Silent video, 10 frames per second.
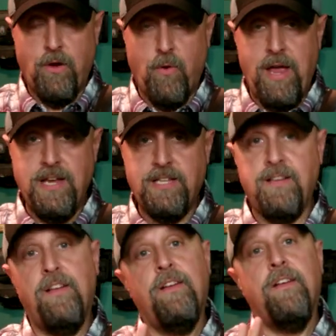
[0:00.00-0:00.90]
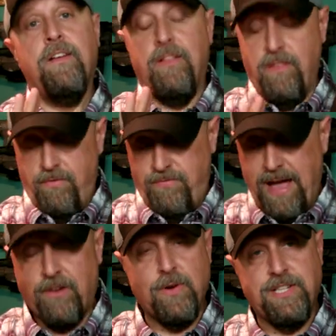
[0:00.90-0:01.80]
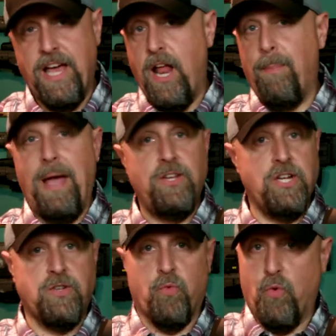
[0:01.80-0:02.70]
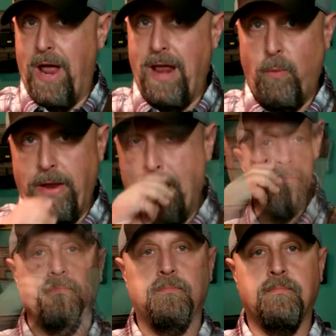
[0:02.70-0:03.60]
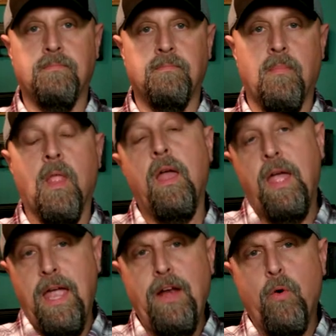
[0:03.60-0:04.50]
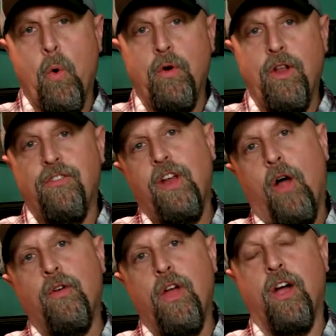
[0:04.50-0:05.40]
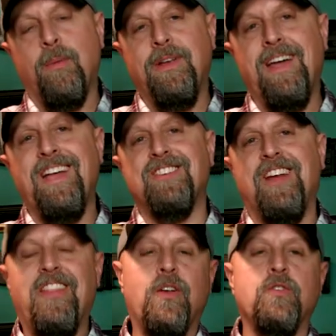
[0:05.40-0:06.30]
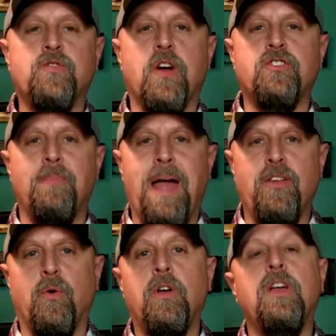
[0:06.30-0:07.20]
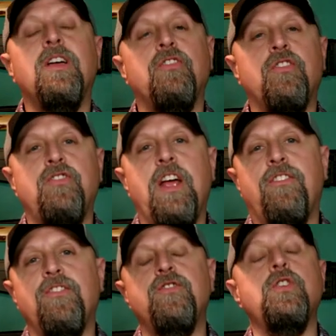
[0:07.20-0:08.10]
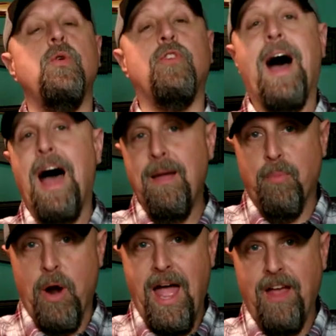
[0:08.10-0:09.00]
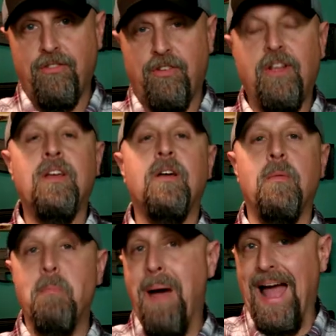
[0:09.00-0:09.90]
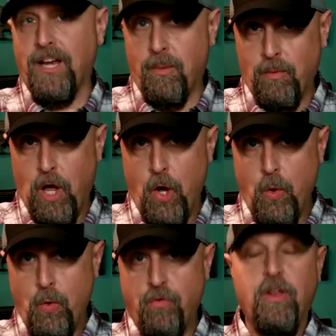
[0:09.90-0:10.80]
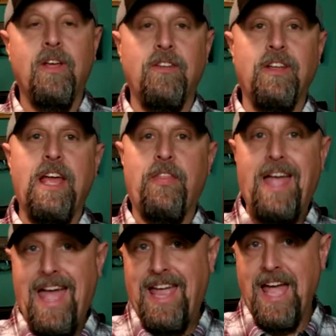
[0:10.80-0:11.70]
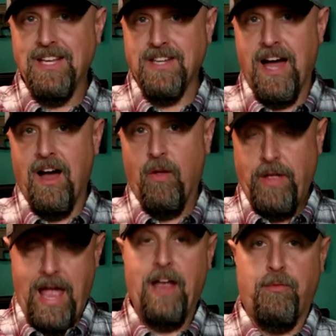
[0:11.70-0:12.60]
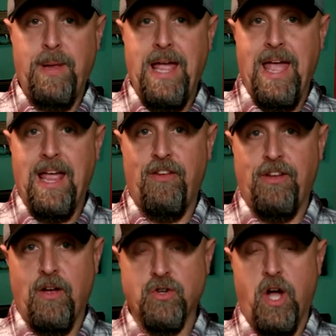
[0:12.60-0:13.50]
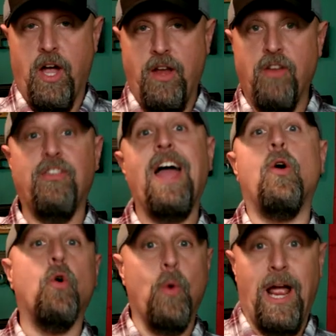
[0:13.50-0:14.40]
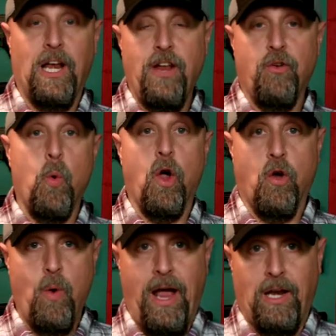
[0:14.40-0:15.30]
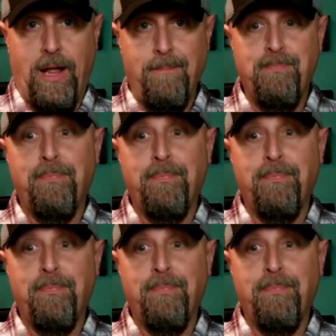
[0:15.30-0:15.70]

grease, the factory setup, and just ran with it. InterOrdnance and all their documentation and their instruction manual suggest that you use high brass magnum loads to get the AK style, the XP AK style shotgun to cycle correctly and to work correctly.